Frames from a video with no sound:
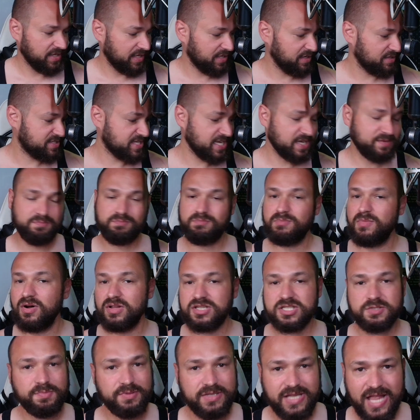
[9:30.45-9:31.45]
It'll take
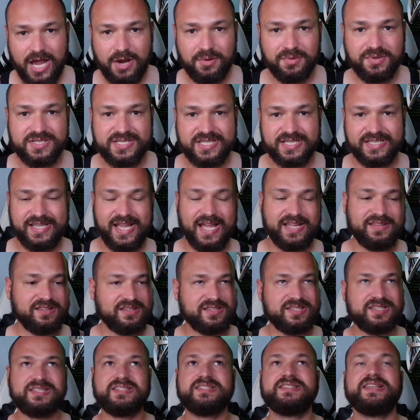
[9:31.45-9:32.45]
multiple hours to get the
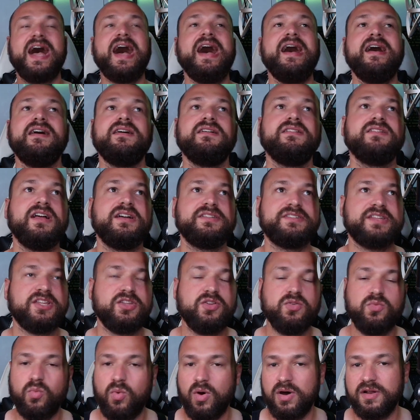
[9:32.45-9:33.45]
style that
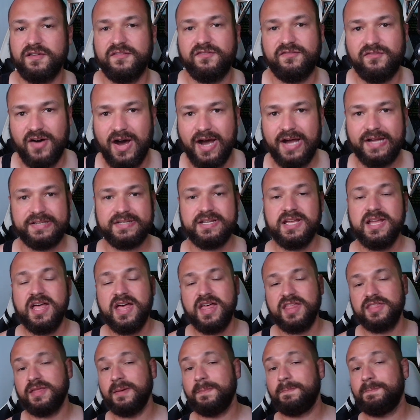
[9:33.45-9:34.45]
you want to find,
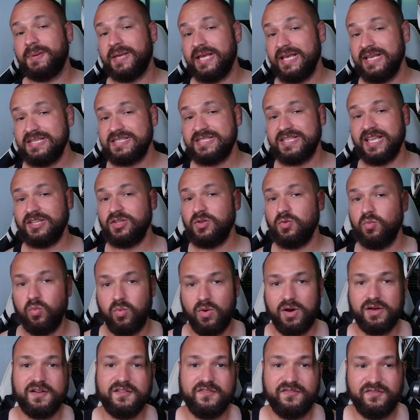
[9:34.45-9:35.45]
the piece that you
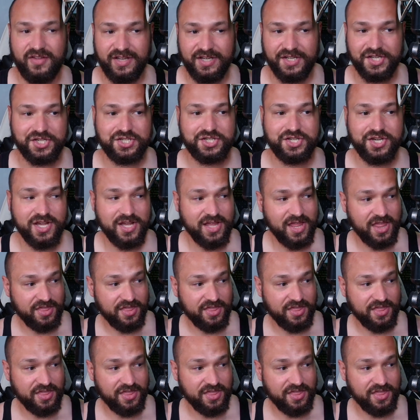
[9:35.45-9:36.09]
want to finish.